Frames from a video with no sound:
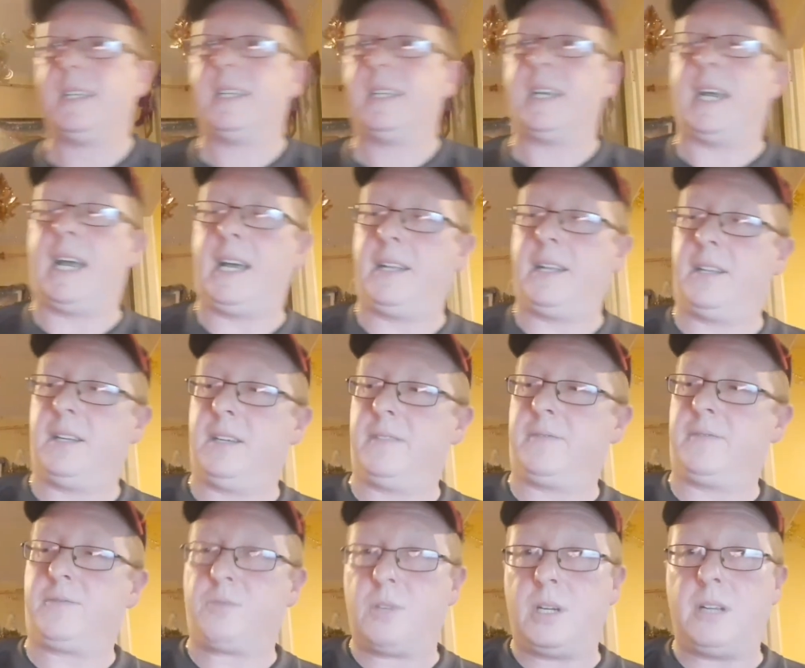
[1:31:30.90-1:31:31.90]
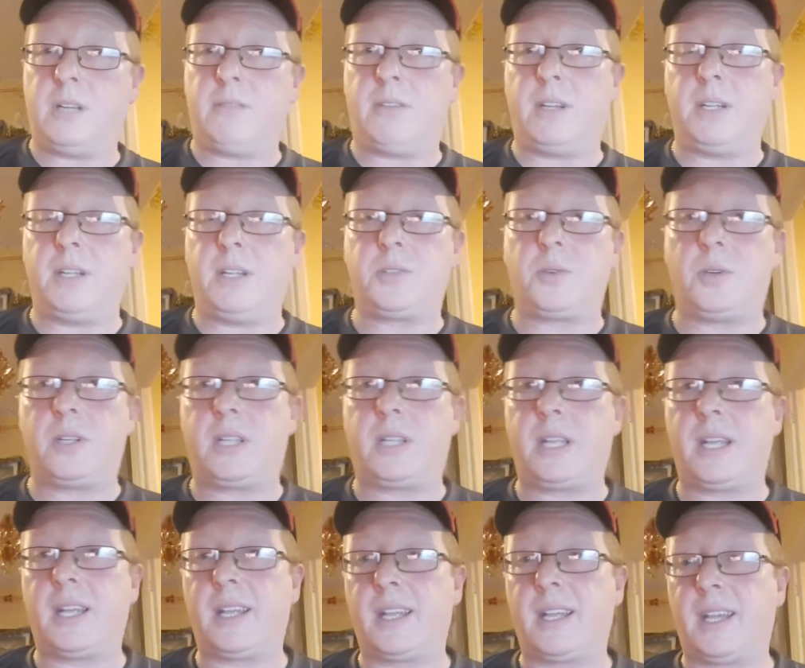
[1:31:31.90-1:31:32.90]
And I've really enjoyed
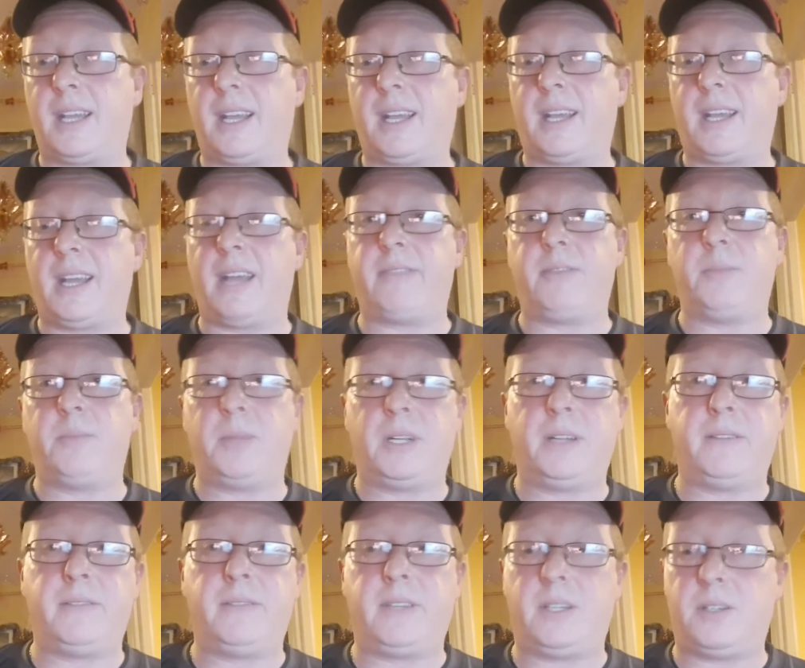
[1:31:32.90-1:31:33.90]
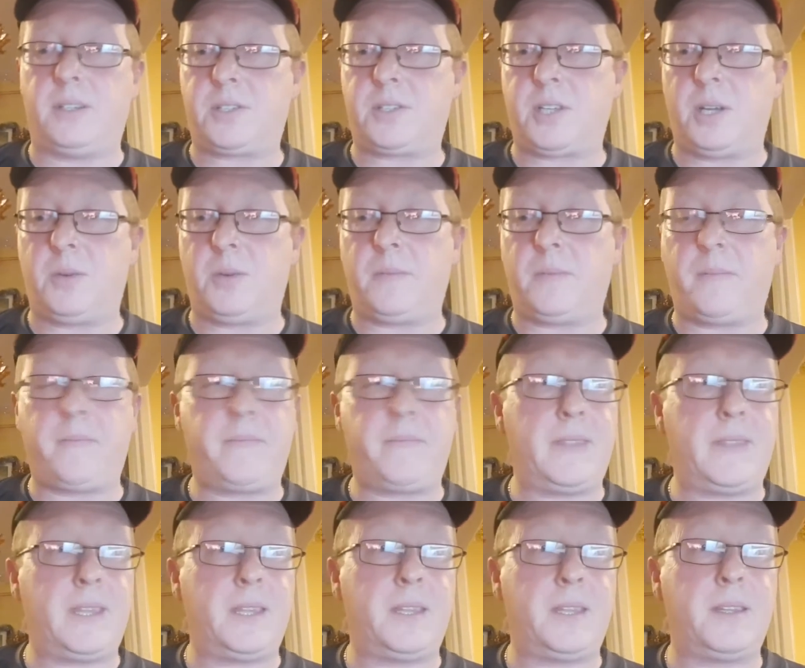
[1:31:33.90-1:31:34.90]
every minute of there. So
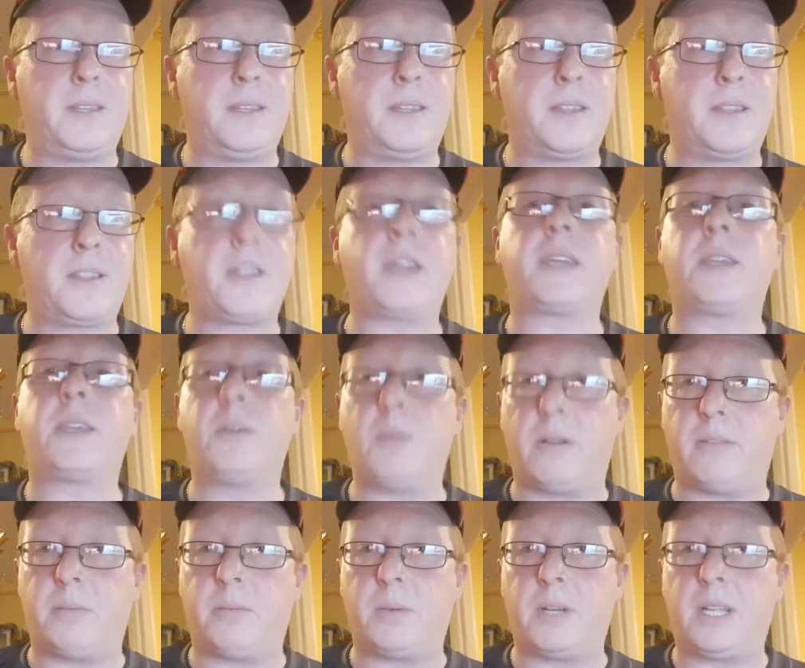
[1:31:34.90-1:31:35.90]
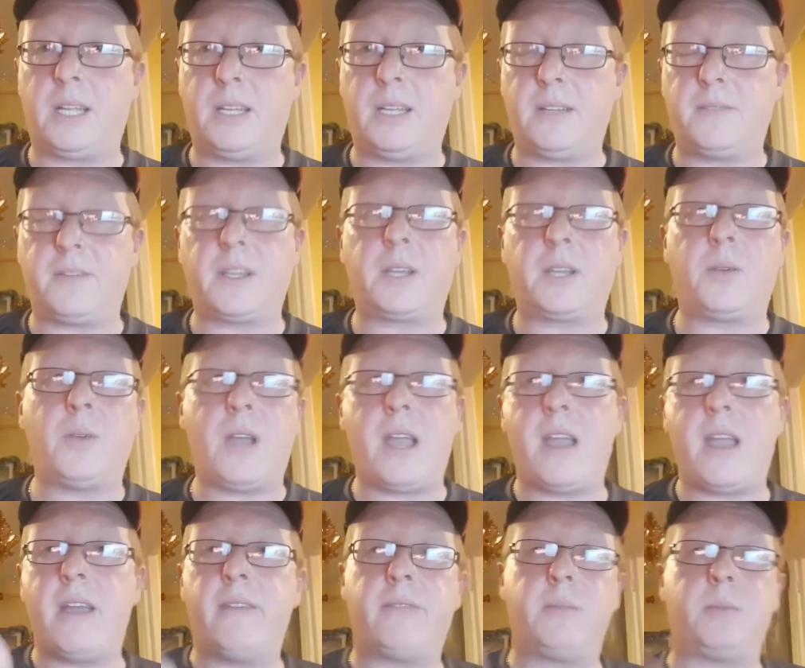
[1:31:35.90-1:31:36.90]
thank you, everybody. Thank you,
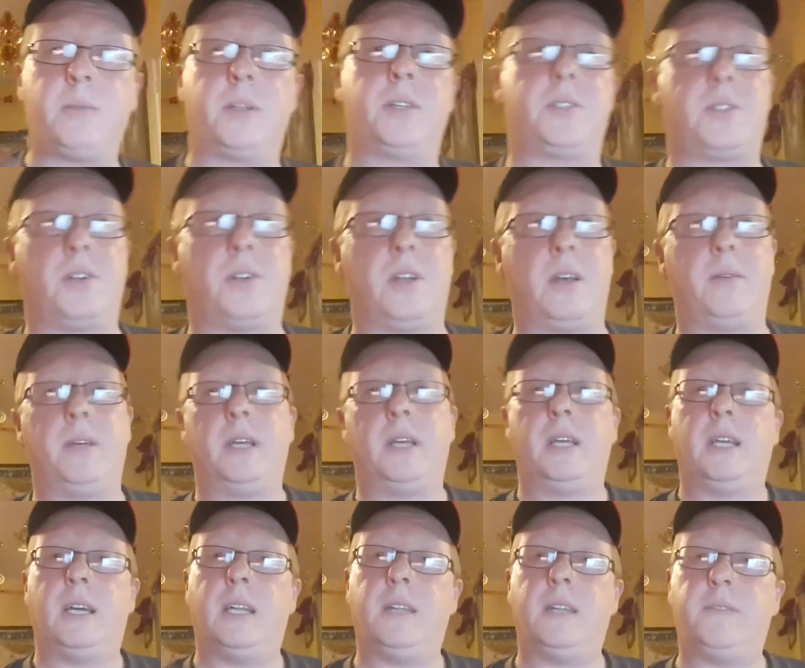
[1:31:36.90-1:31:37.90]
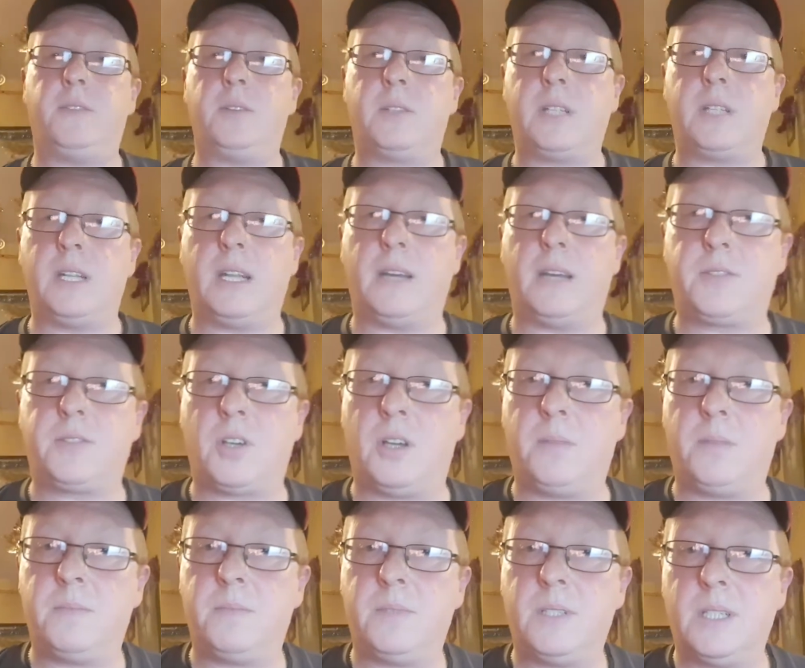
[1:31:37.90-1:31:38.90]
everybody who's turned out. And if you didn't have
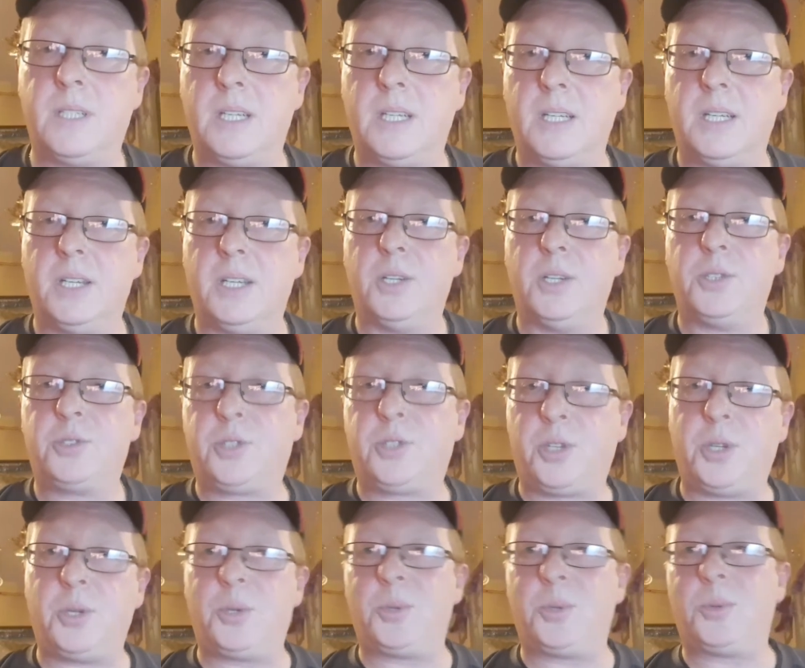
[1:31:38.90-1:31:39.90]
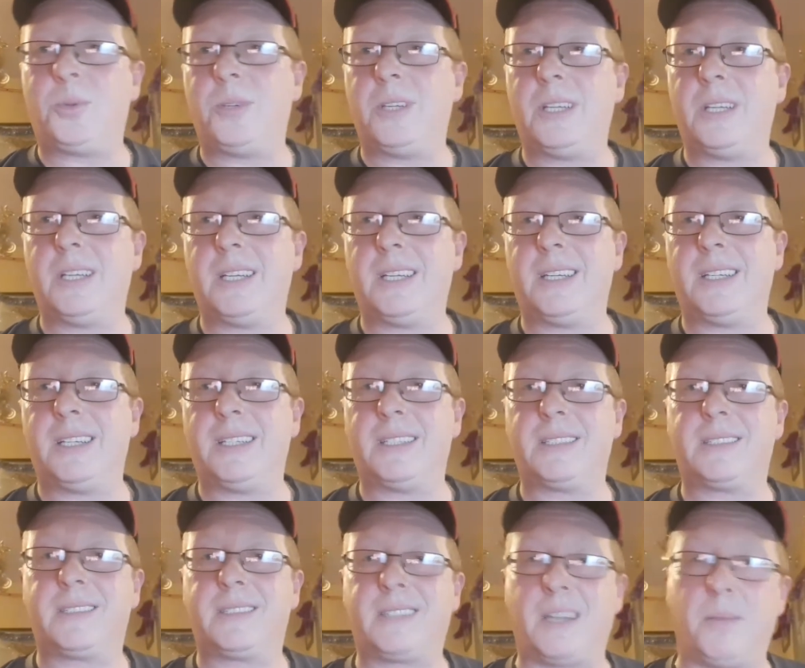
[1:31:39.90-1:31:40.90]
time to
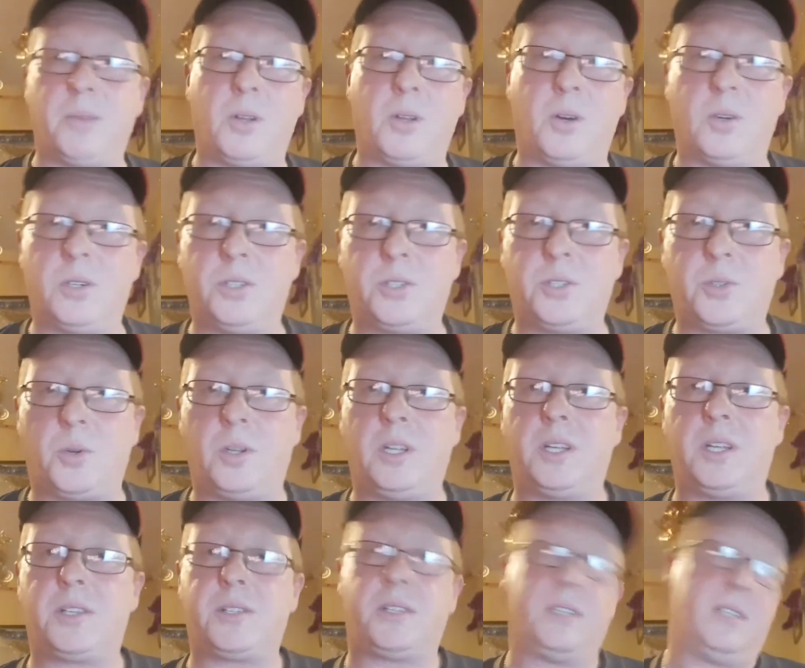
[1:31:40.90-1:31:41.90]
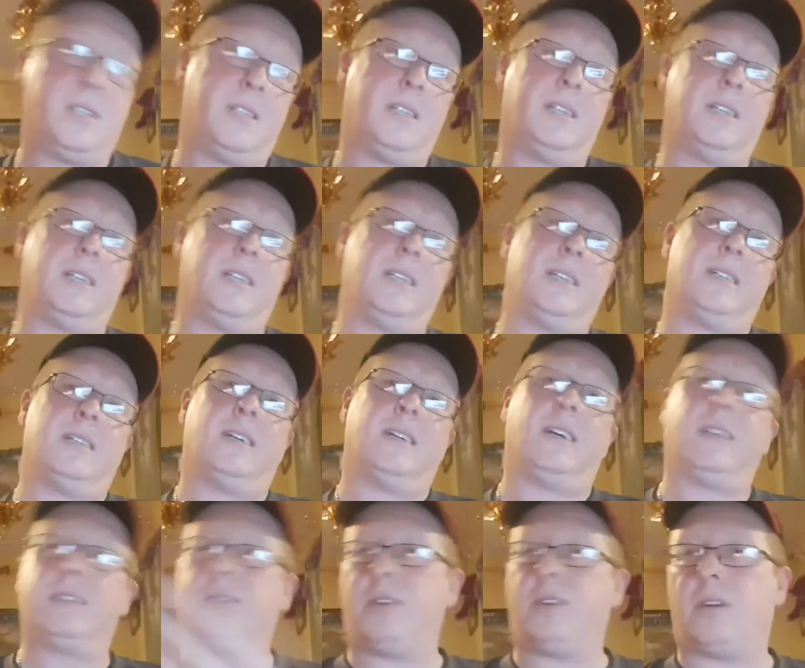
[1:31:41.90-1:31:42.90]
come along and join us,
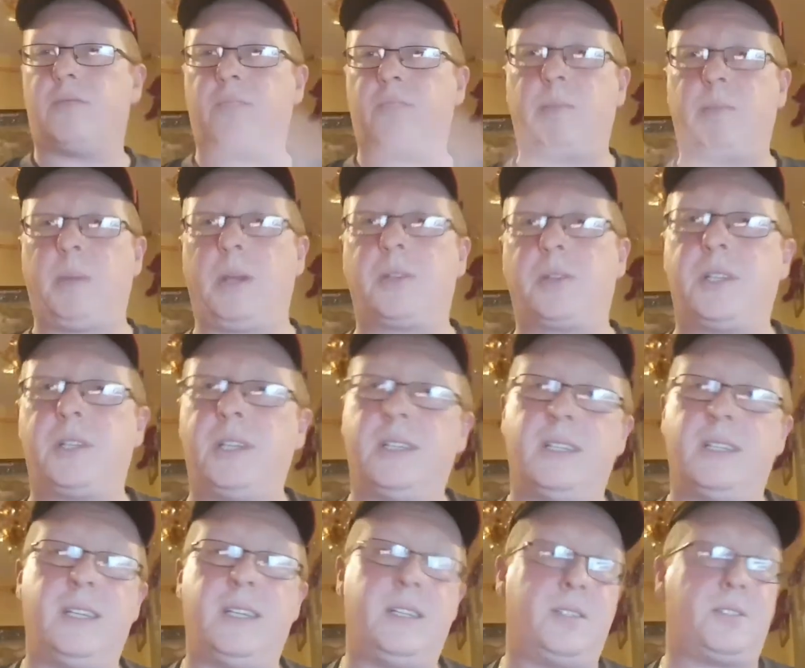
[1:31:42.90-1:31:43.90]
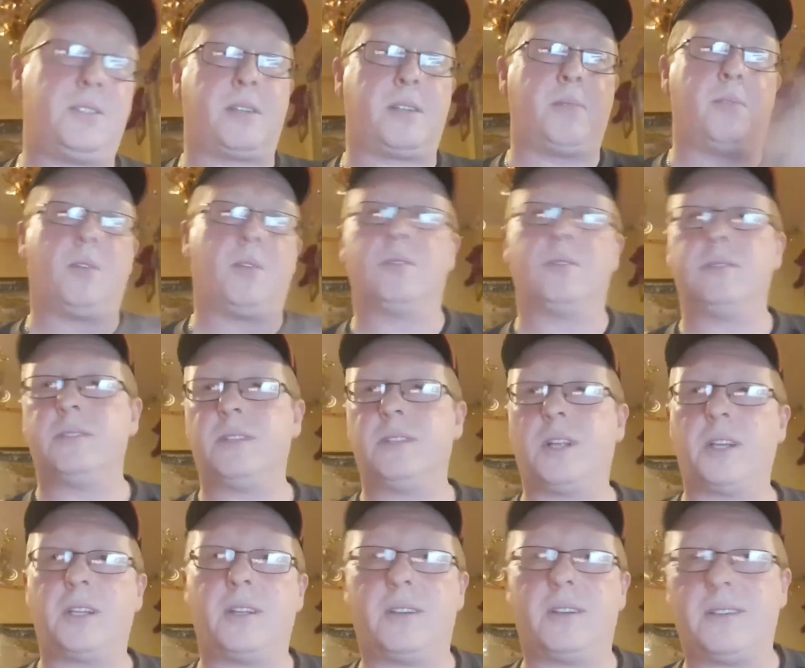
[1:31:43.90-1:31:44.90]
I'll repost it. Yeah, just come along,
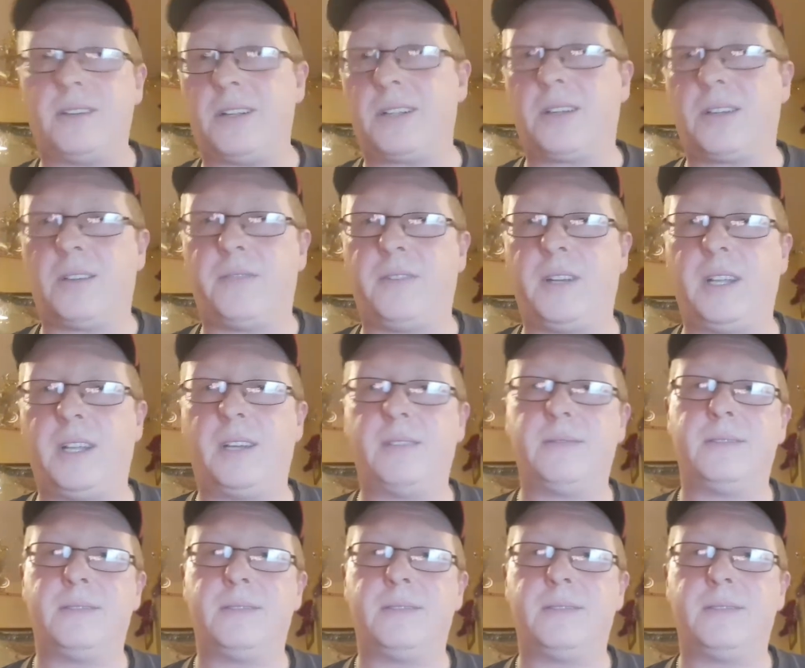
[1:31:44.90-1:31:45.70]
like our video.